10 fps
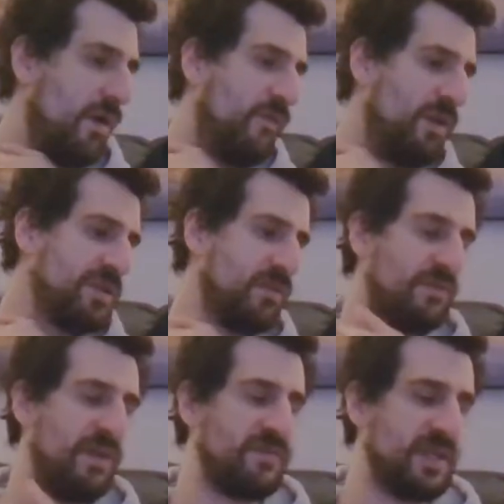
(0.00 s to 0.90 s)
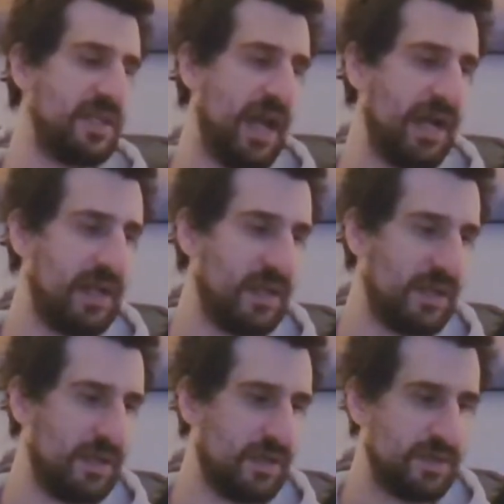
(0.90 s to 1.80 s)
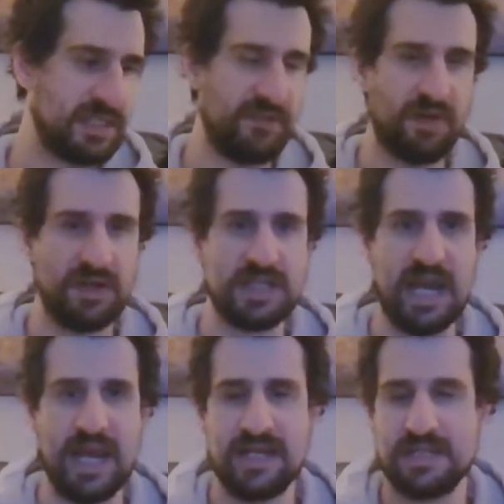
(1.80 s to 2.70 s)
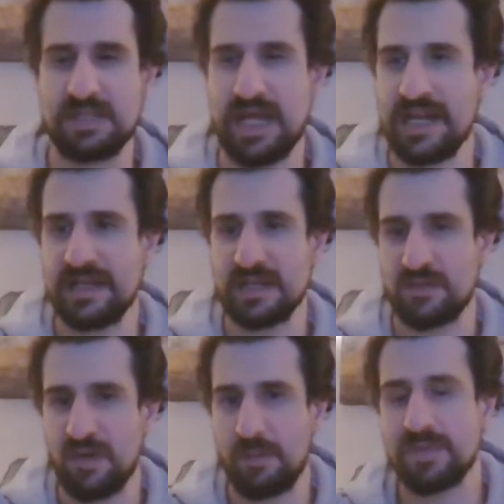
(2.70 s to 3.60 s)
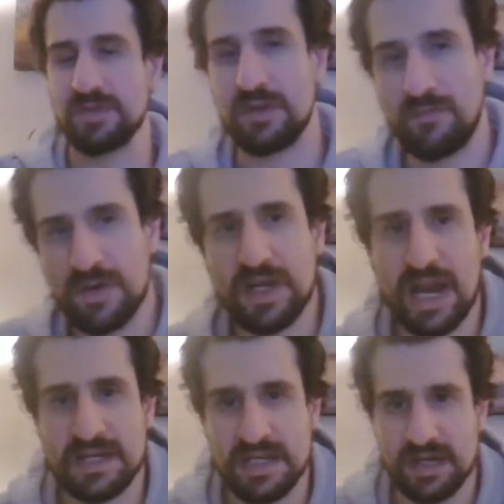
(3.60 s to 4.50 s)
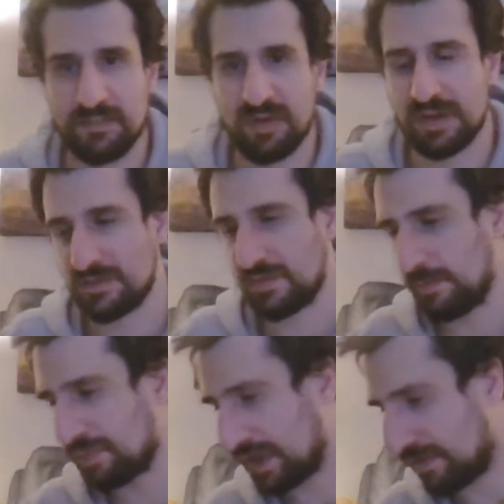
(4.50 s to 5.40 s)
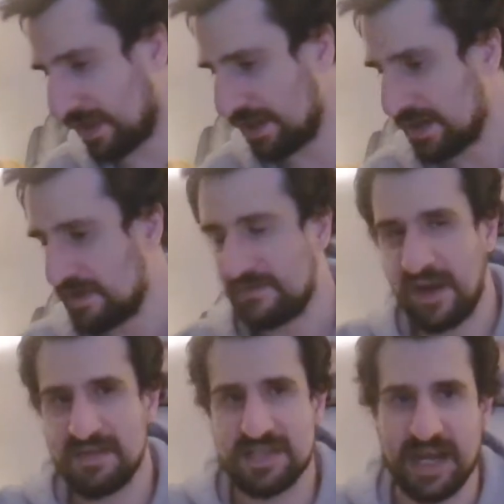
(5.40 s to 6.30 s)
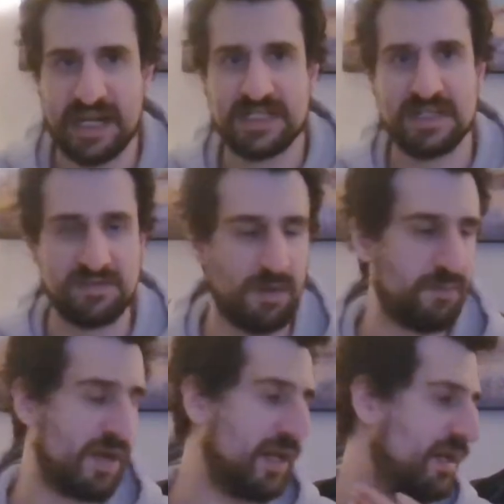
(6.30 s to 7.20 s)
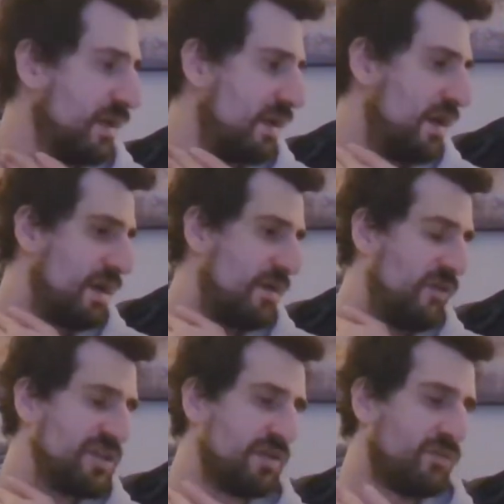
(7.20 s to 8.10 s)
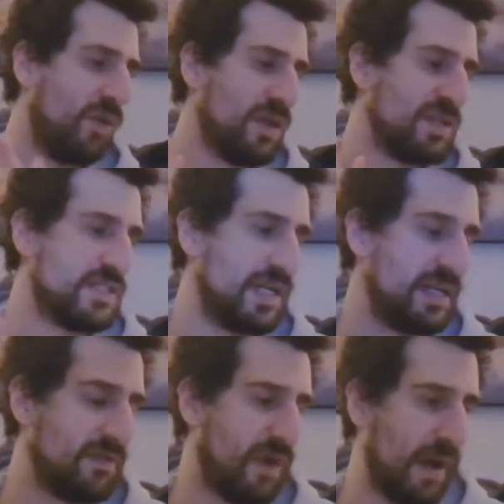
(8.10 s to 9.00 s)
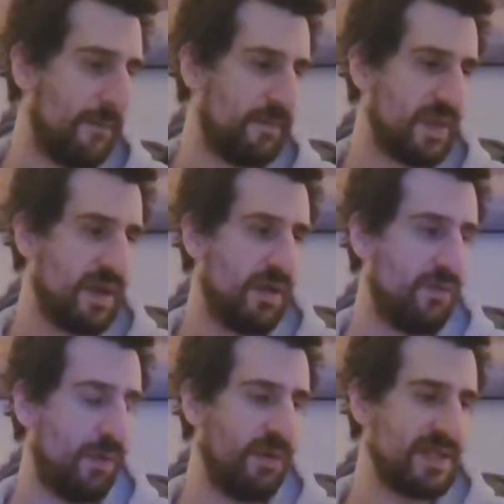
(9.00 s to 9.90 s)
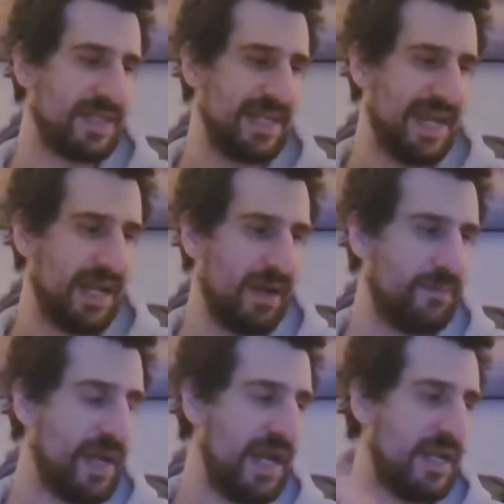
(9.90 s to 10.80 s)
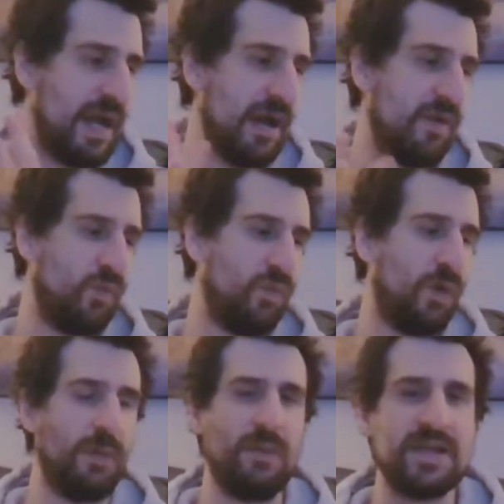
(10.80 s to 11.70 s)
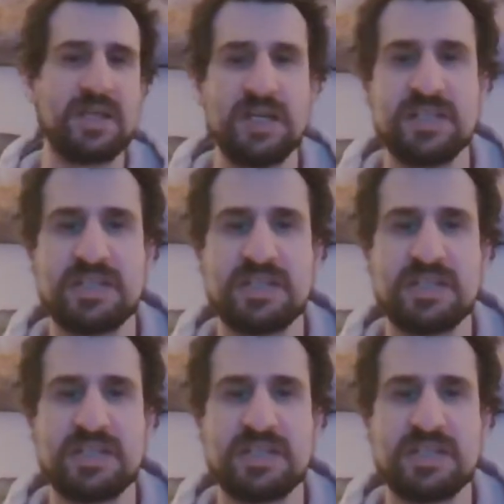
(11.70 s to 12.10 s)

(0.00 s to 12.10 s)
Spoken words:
Fortunately, when the ref did that, Seth Rollins' hands landed on the rope. So when your hand landed on the rope, it's a rope break, right? 5 seconds and it's a rope break. Fortunately, Roman Reigns didn't let up, and Roman Reigns got